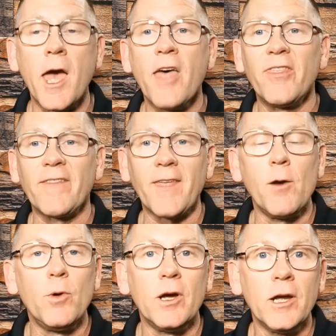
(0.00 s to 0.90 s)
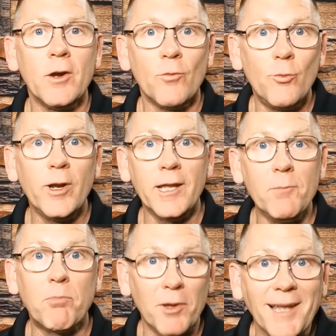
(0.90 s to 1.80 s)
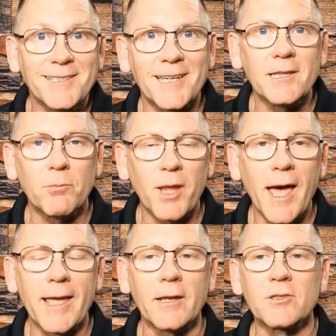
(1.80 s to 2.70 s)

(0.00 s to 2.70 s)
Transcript: that they were really blunting the blade.